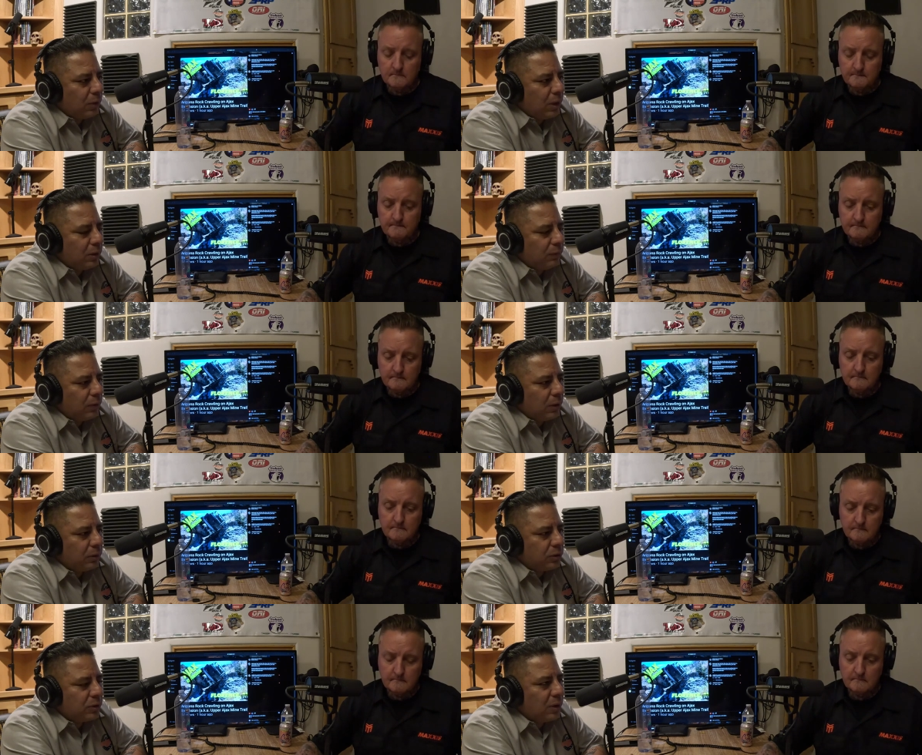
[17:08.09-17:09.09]
Speaker 1: right, the
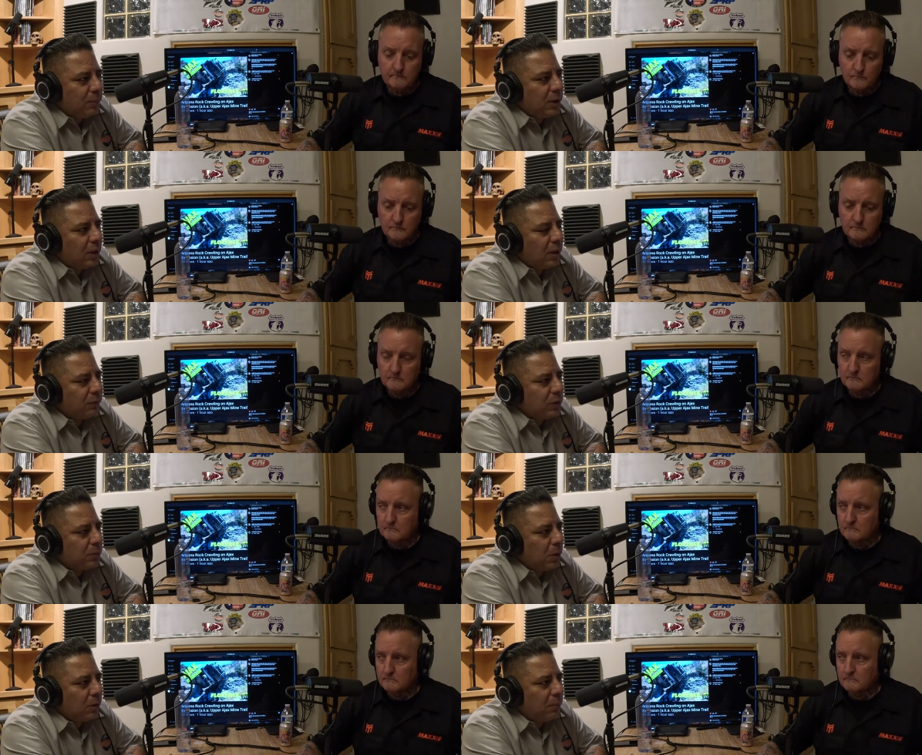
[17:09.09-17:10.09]
front, just coming down that
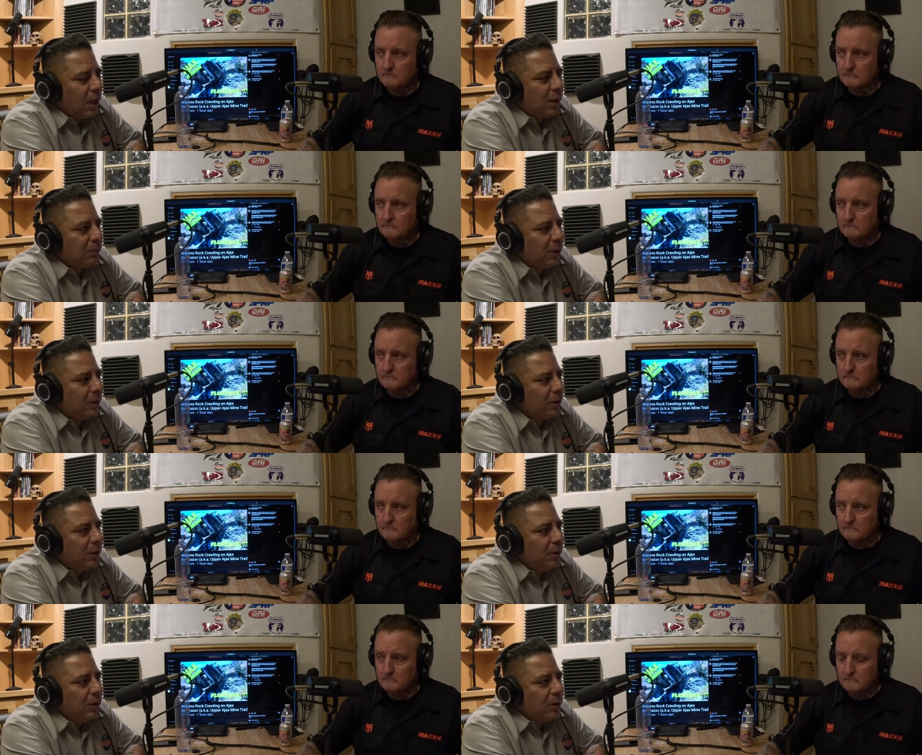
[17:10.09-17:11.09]
first part of Black Bear,
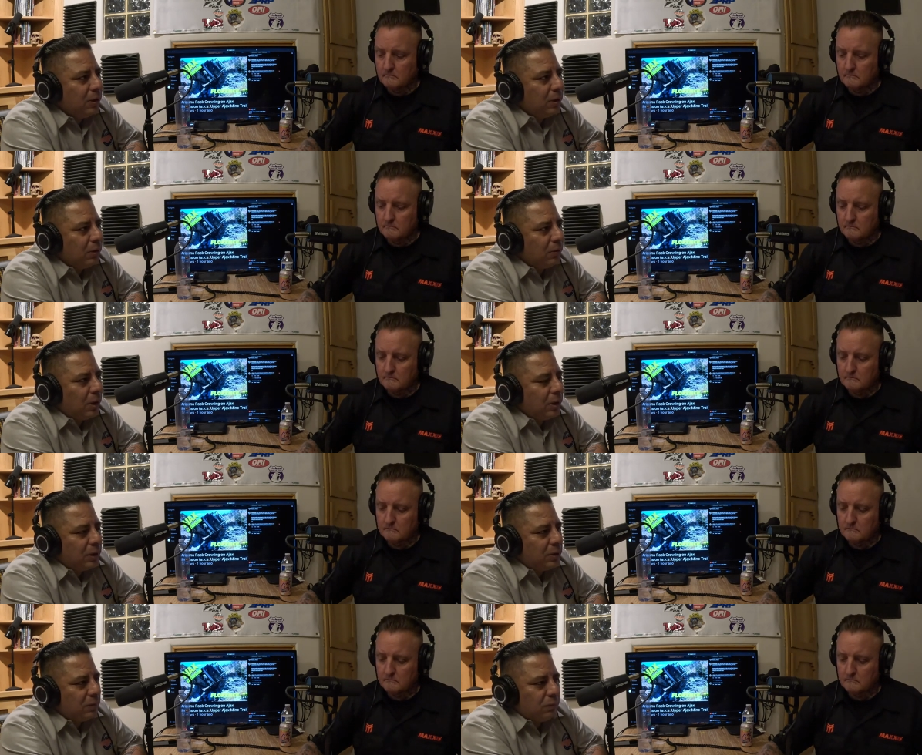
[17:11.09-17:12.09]
right?
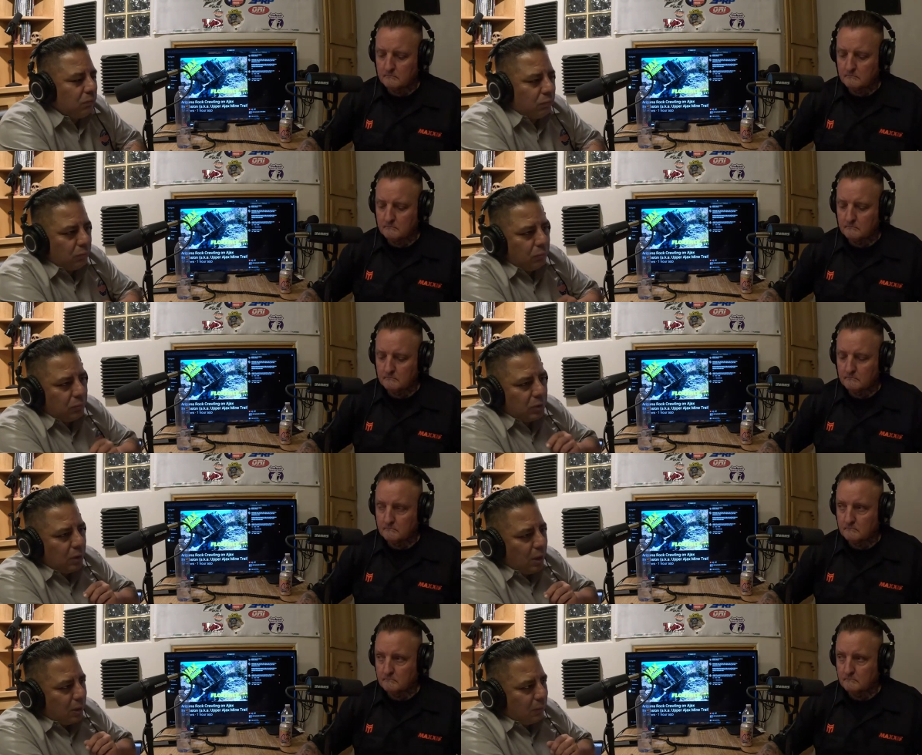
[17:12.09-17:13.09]
It, it's
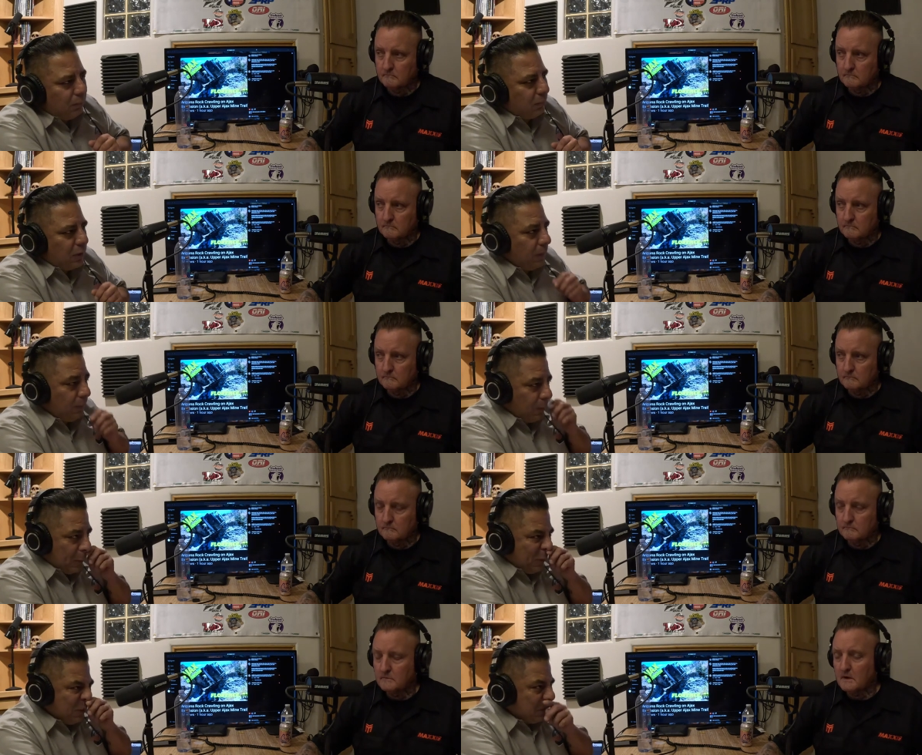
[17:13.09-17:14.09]
not
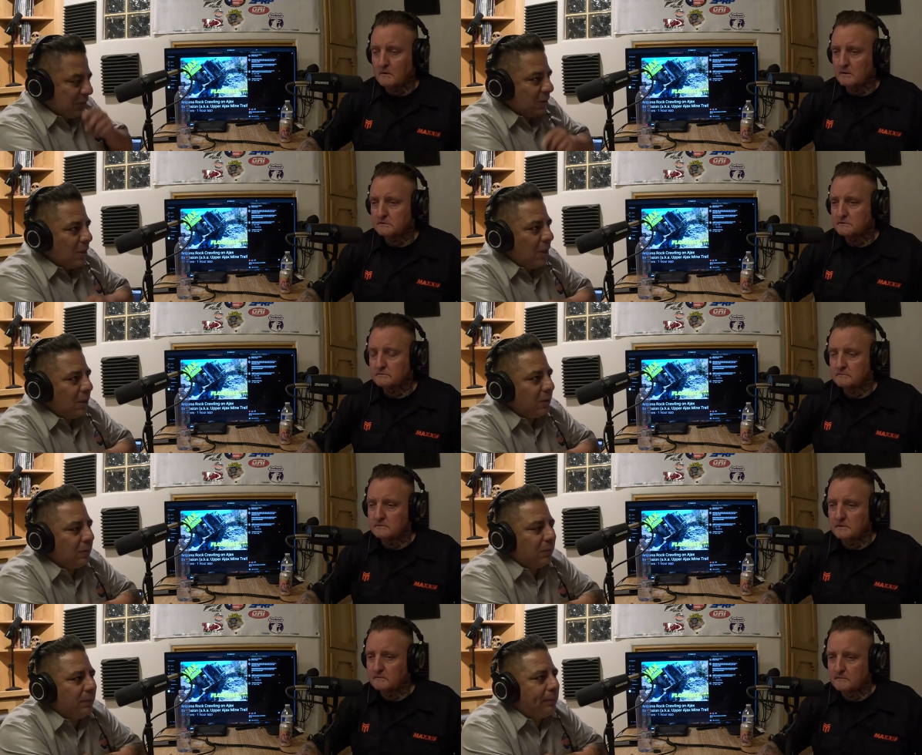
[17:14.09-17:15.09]
difficult.
Speaker 2: No, it's, it's
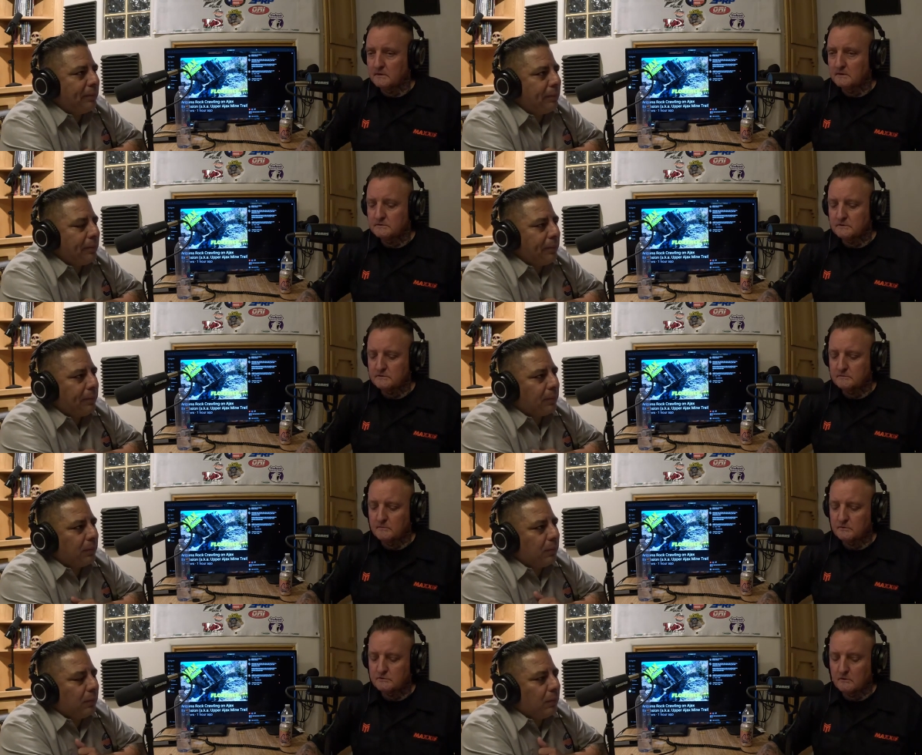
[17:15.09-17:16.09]
not the
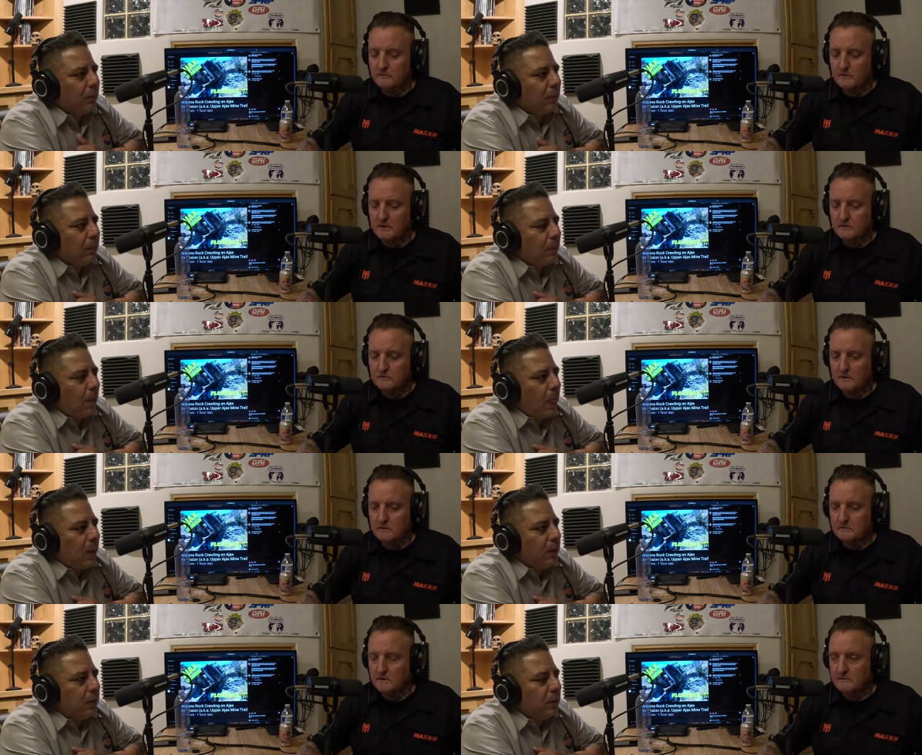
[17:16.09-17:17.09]
easiest, most overrated
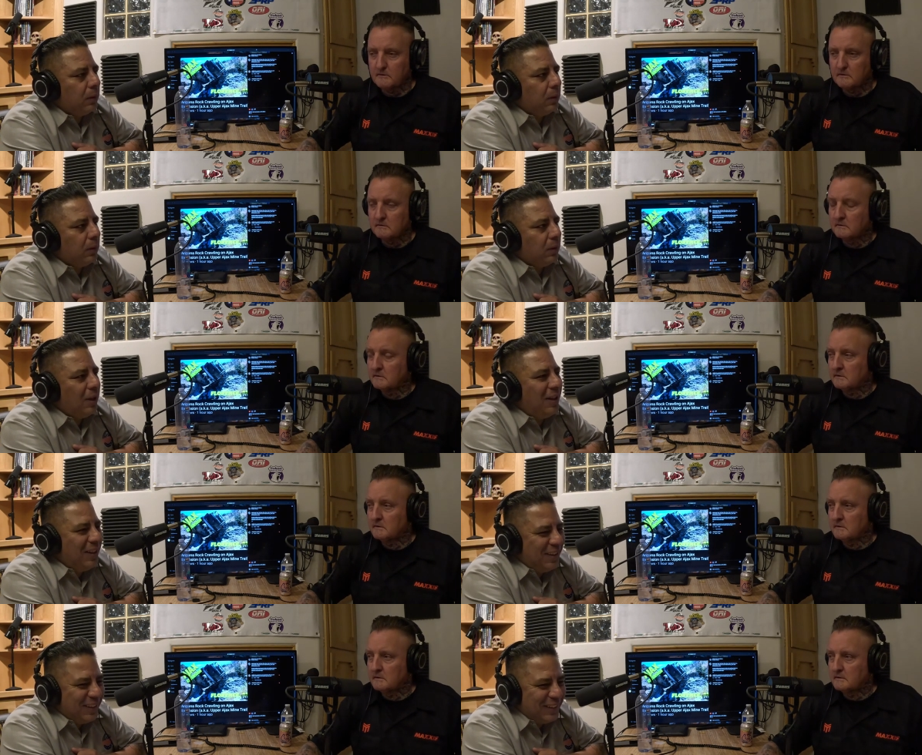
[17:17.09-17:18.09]
trail ever.
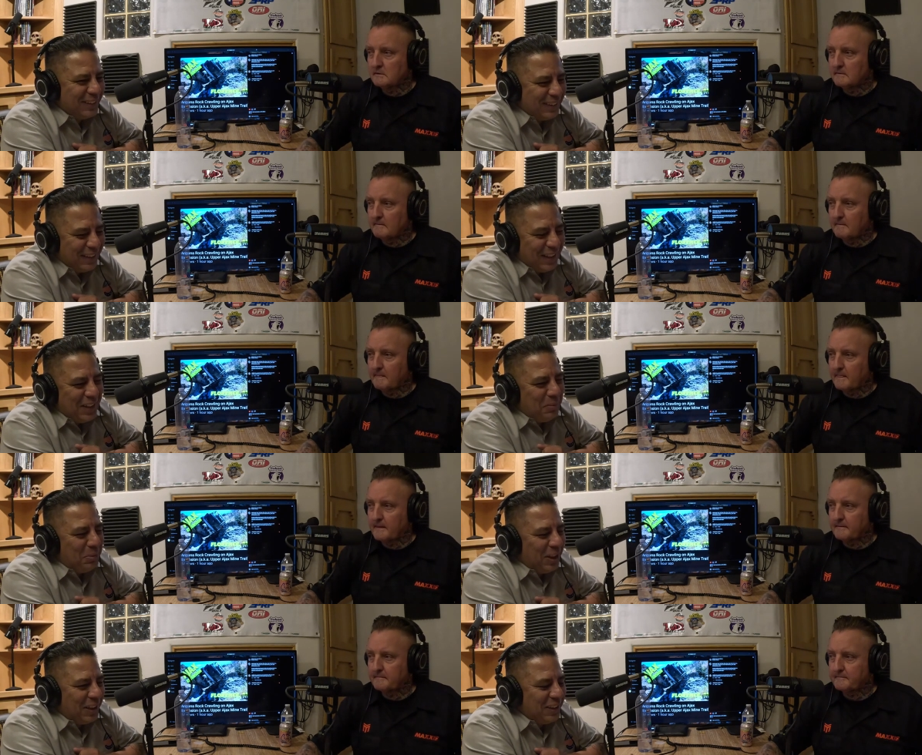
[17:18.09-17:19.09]

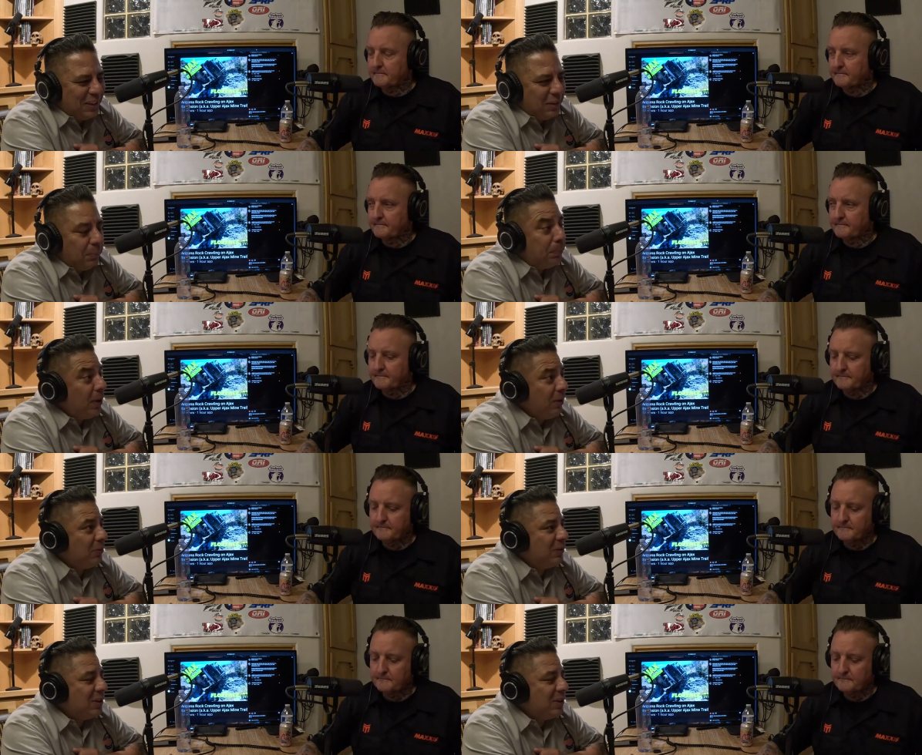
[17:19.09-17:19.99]
Speaker 1: but but